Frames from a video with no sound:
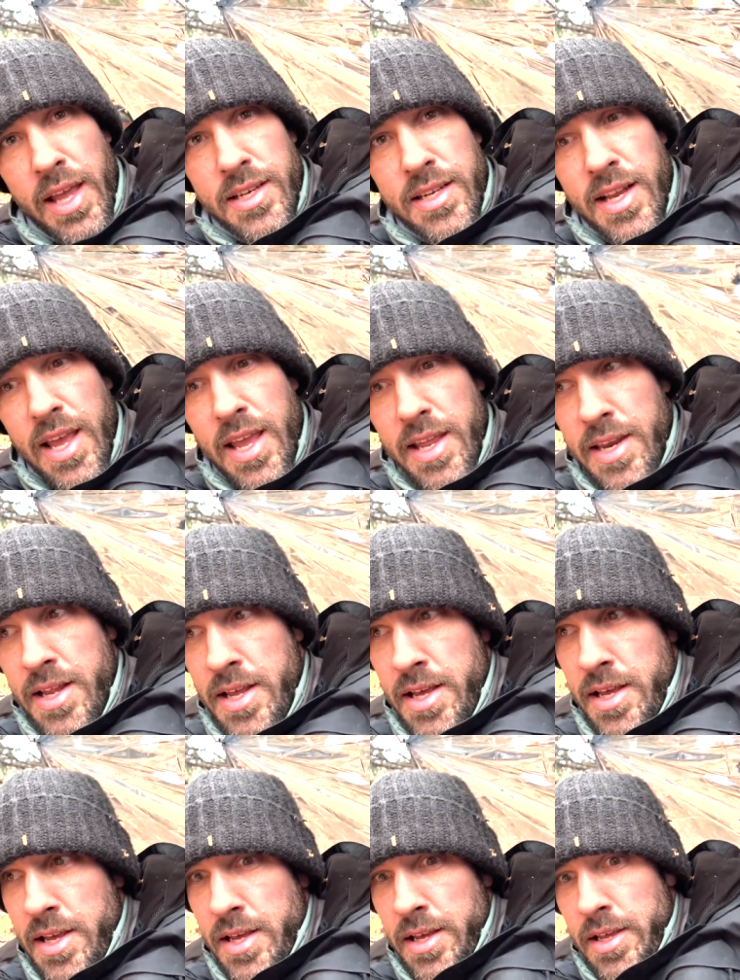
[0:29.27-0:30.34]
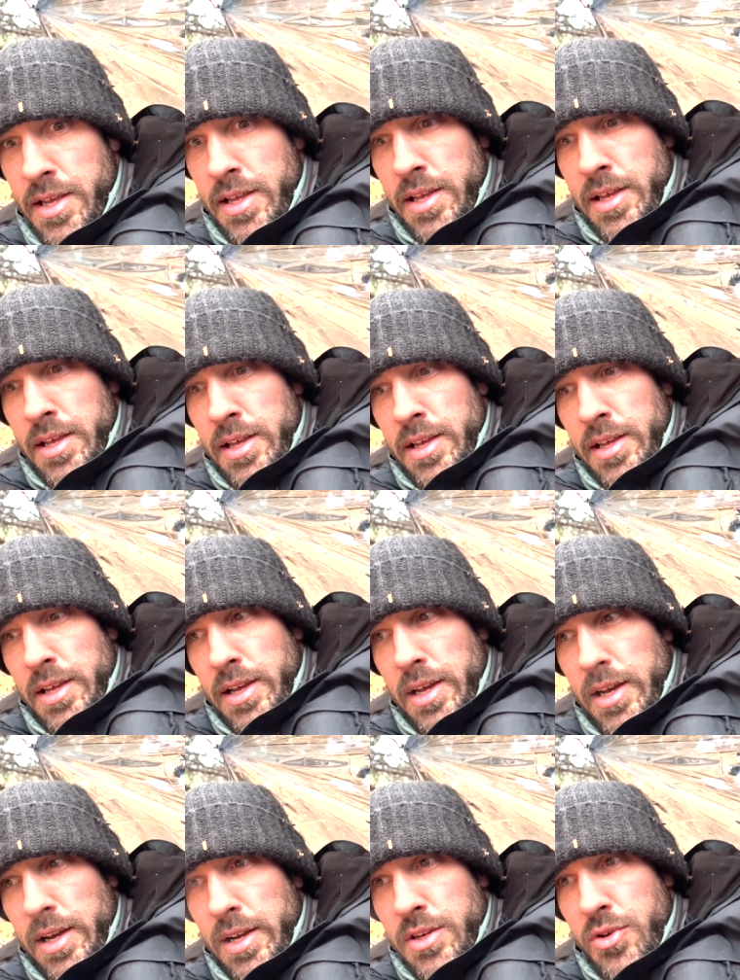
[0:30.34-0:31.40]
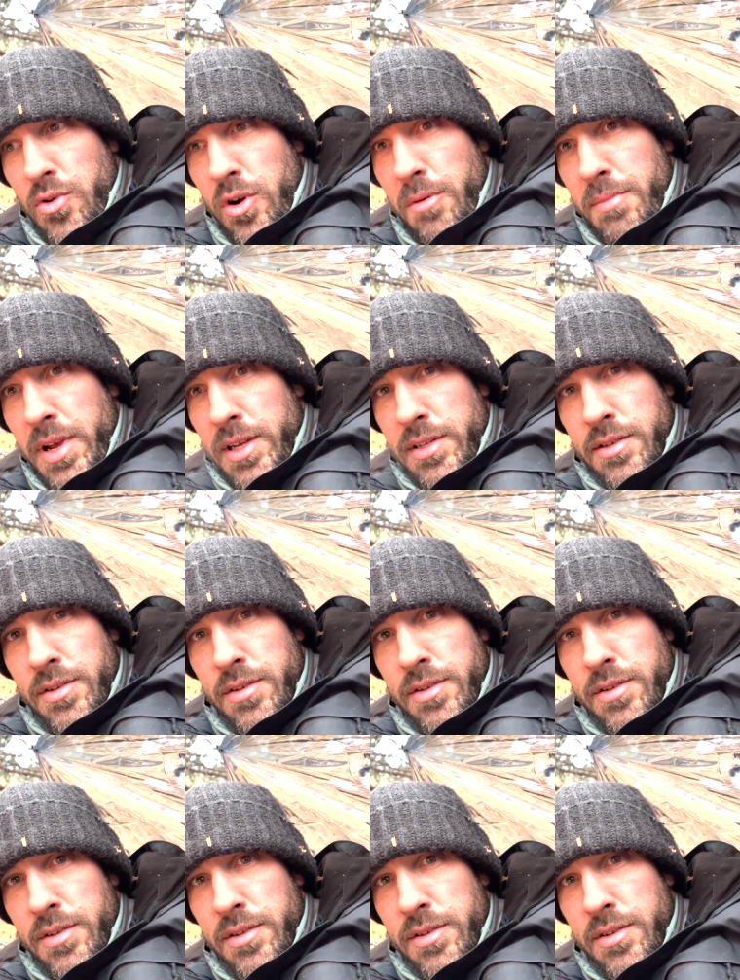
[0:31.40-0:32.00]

today and uh, do our best